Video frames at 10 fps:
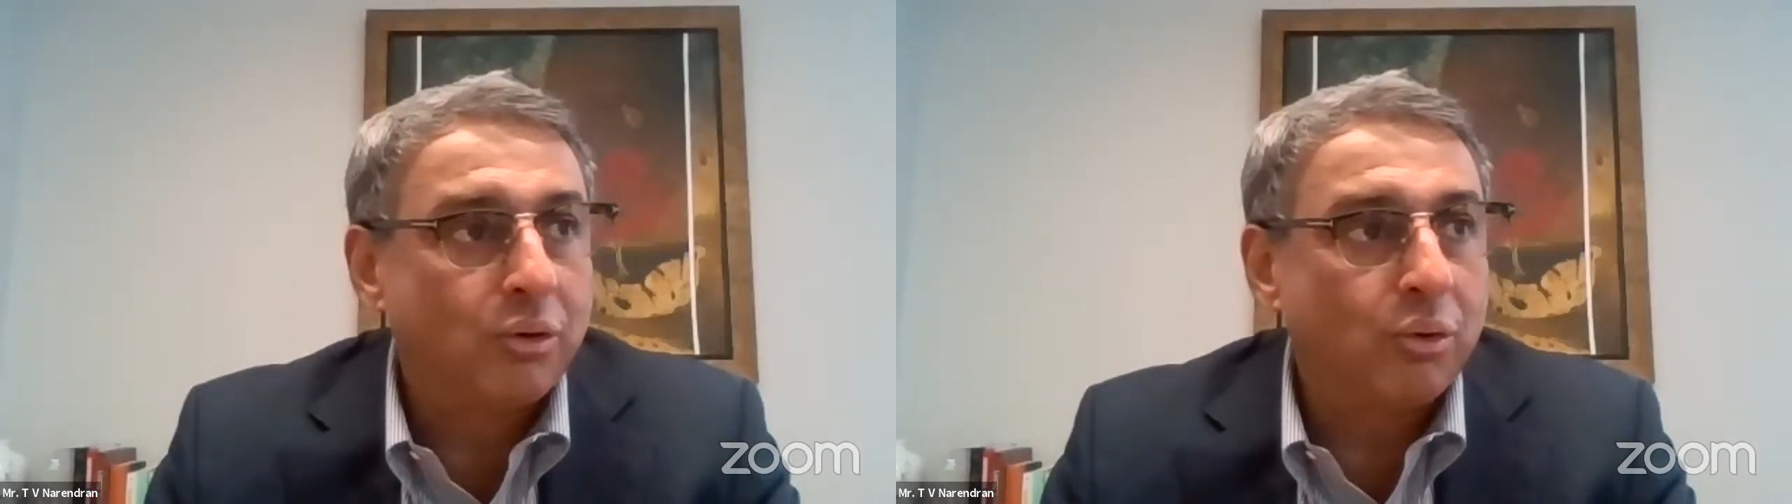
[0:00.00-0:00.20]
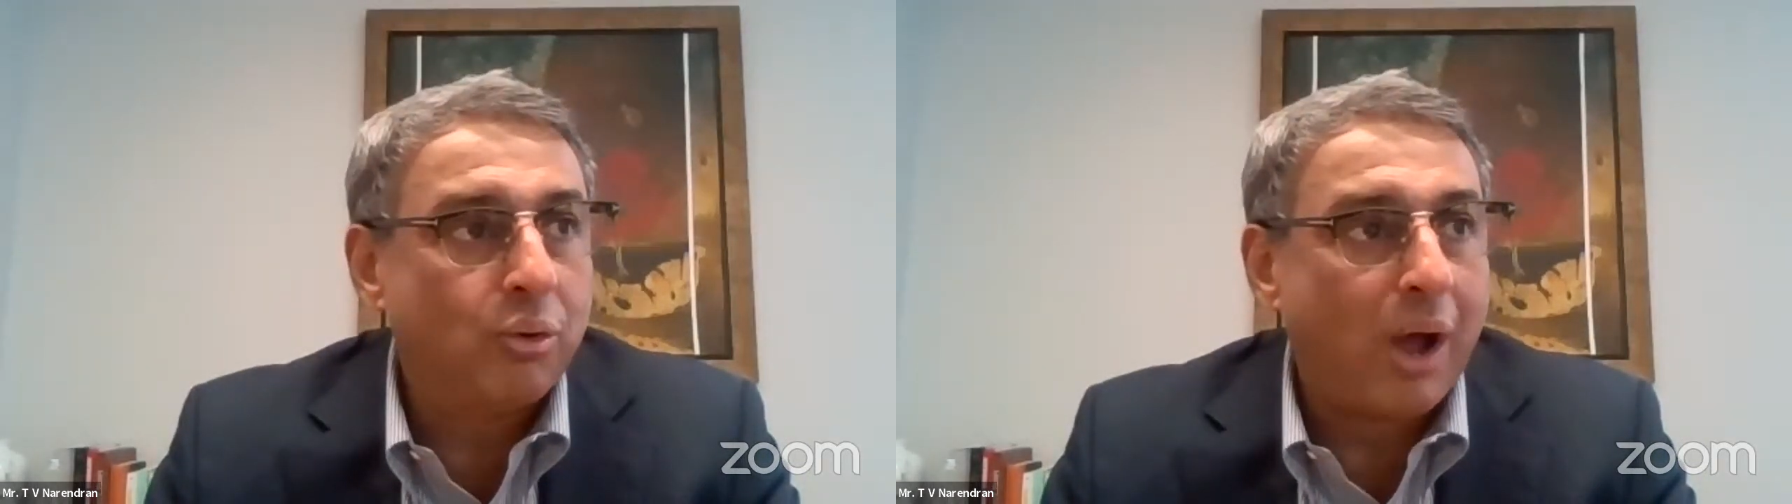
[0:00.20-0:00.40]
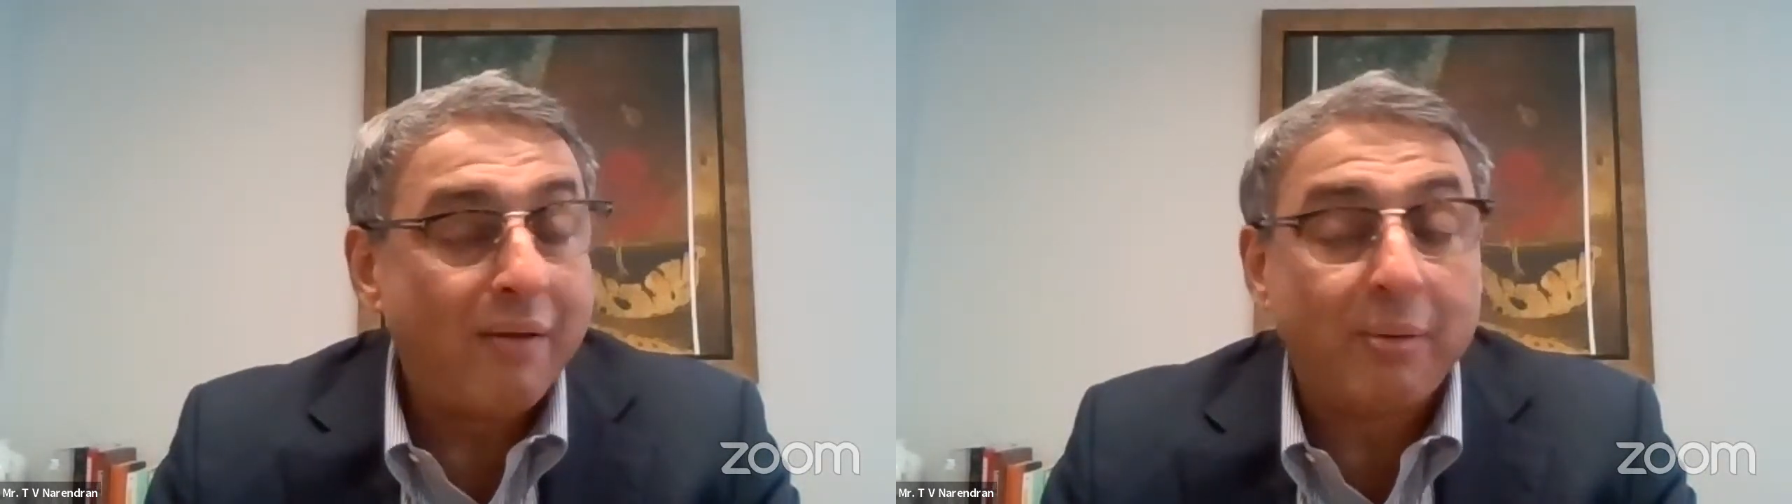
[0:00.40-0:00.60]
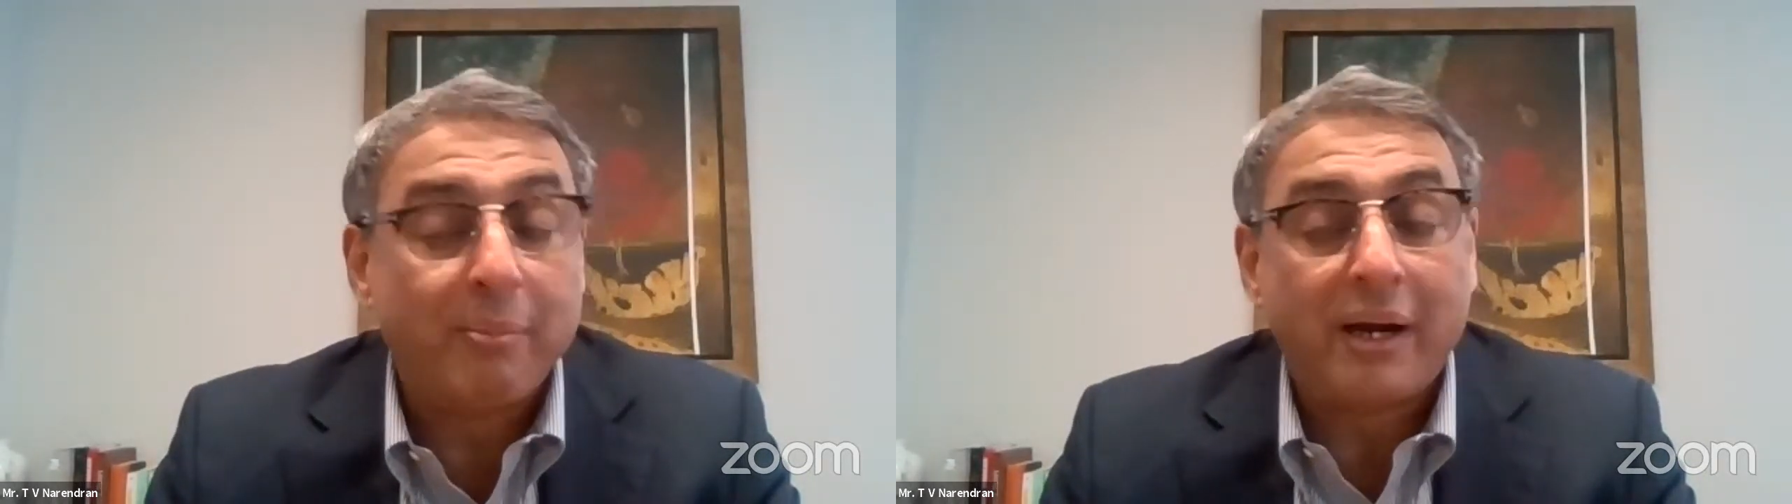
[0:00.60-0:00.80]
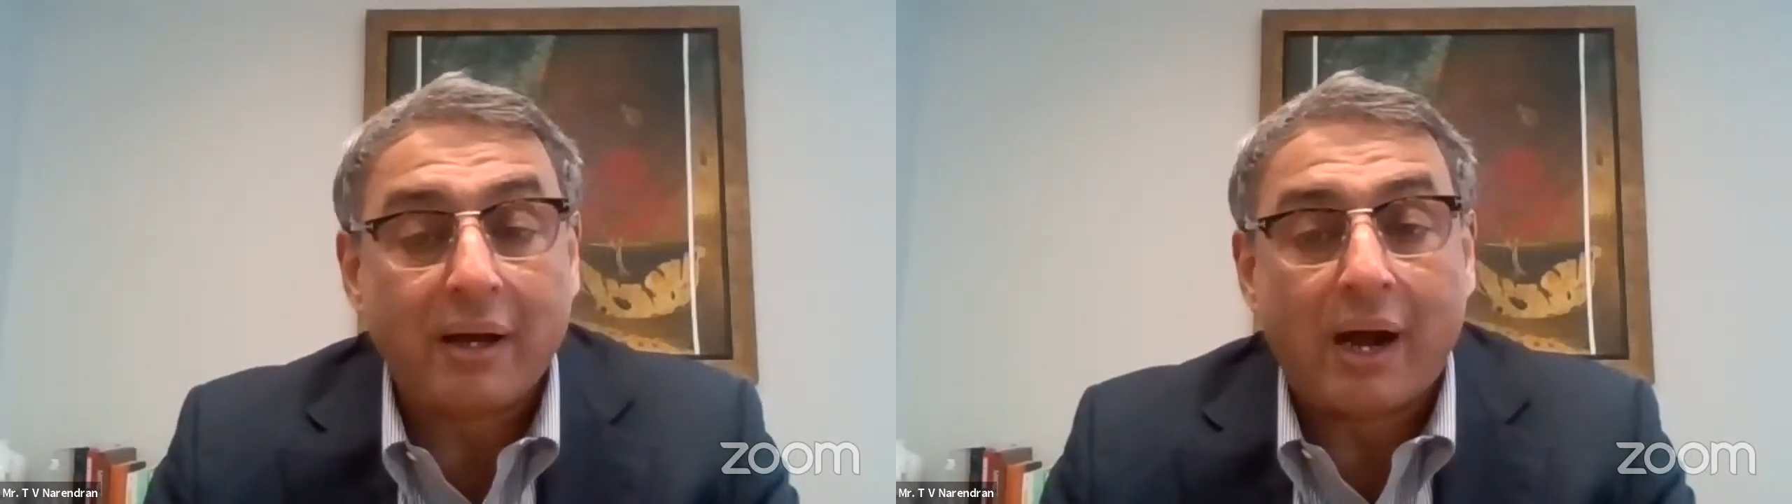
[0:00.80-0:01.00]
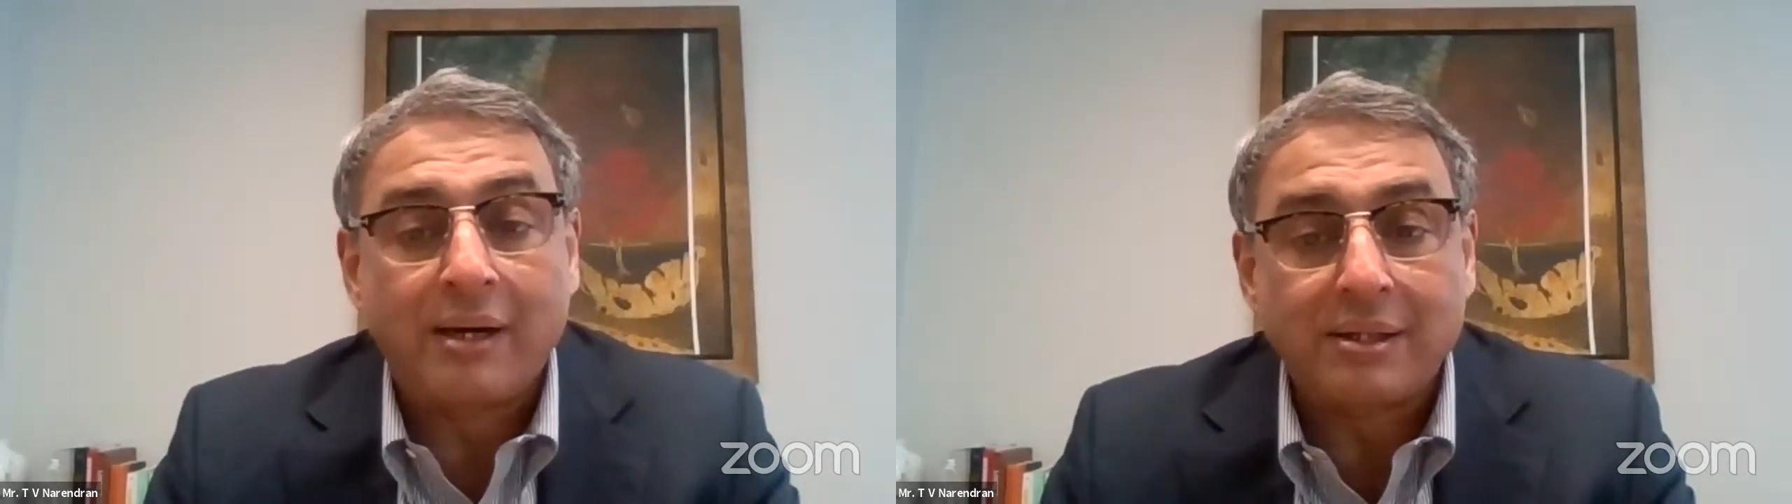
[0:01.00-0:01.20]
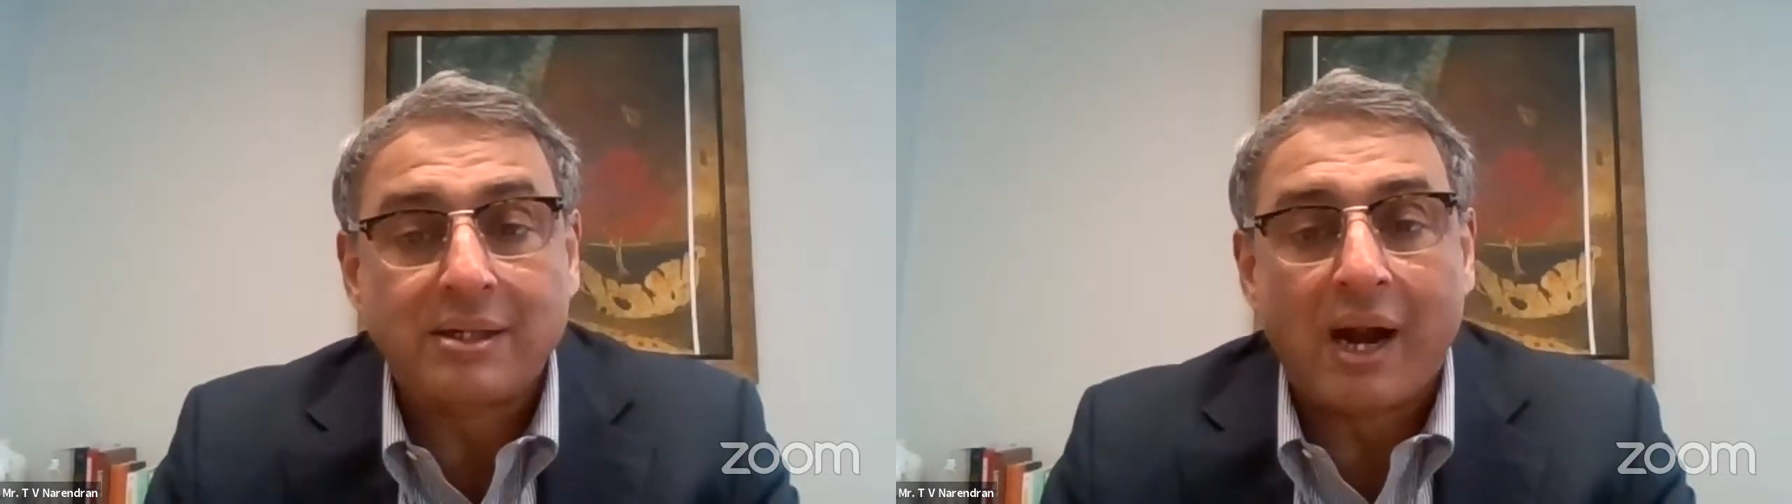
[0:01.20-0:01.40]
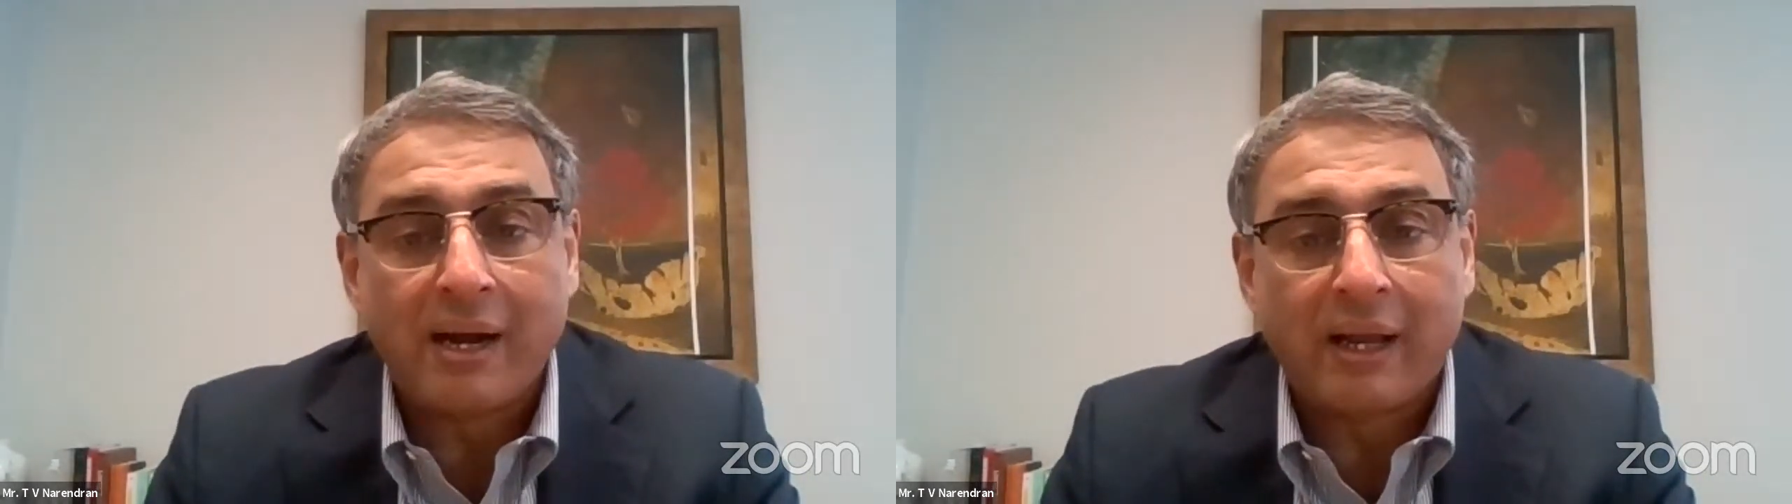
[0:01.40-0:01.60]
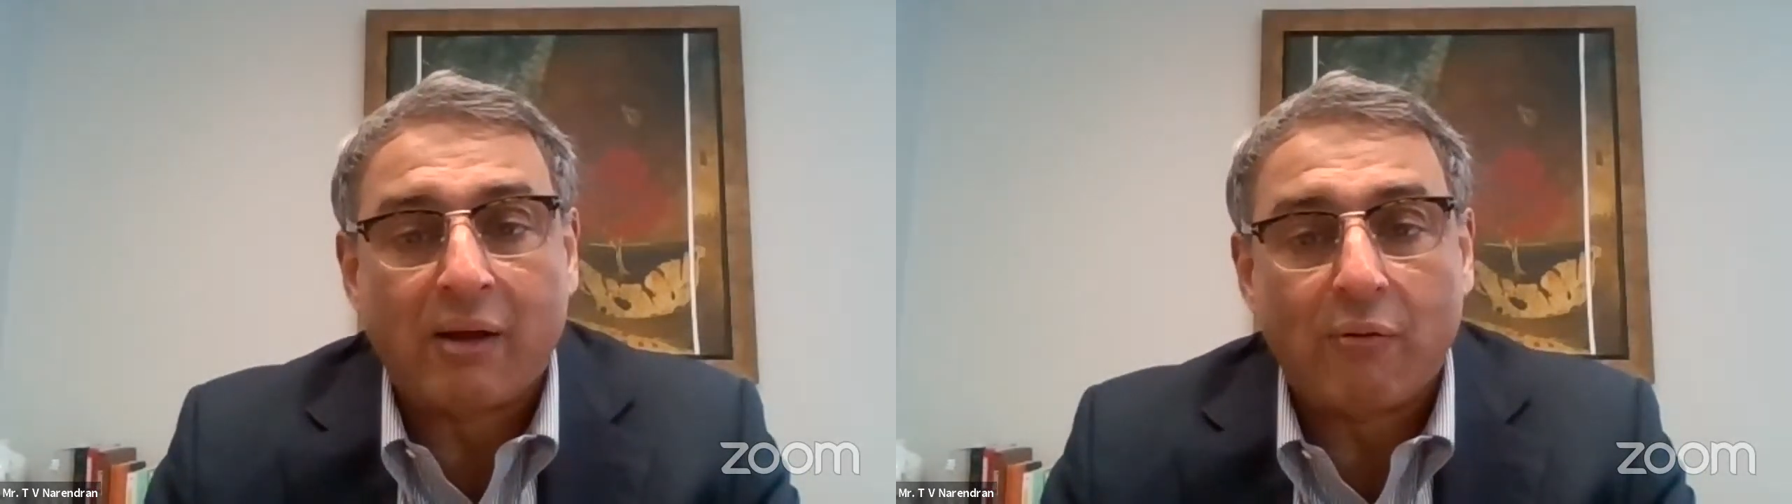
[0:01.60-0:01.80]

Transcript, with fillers: to have a better understanding